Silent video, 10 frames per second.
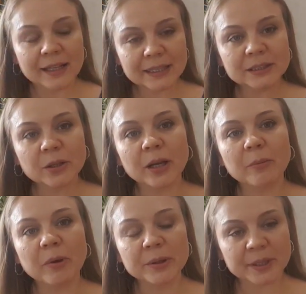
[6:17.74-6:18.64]
Let's talk
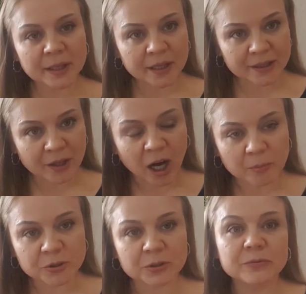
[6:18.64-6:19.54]
about another
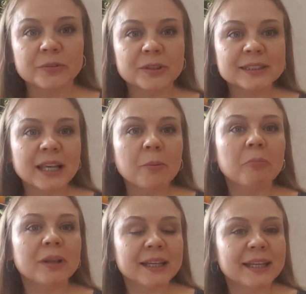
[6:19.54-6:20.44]
option. For
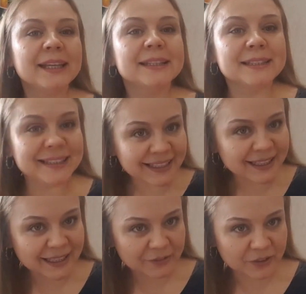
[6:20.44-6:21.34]
example, he
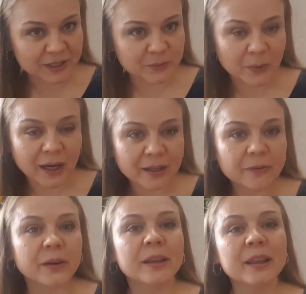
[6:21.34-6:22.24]
did leave his
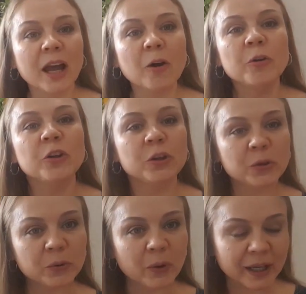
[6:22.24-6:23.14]
wife and now
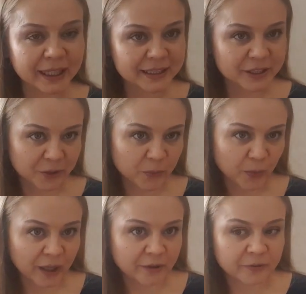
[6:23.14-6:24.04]
you are his new
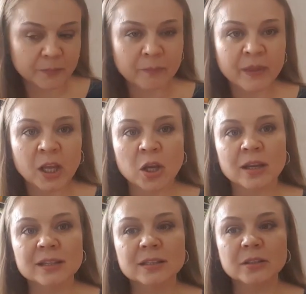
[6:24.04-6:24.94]
wife.
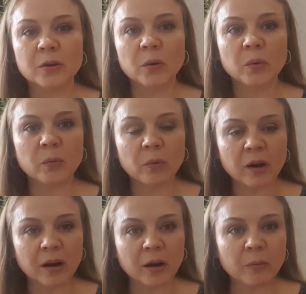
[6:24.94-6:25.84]
So
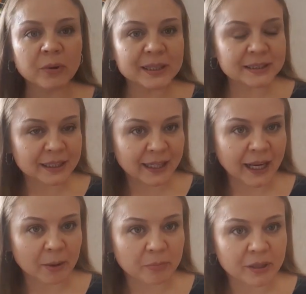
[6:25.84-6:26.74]
uh, what is gonna
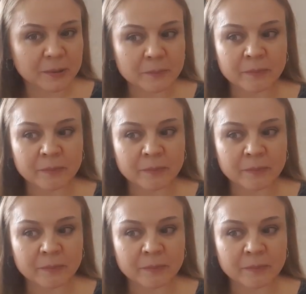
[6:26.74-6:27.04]
happen?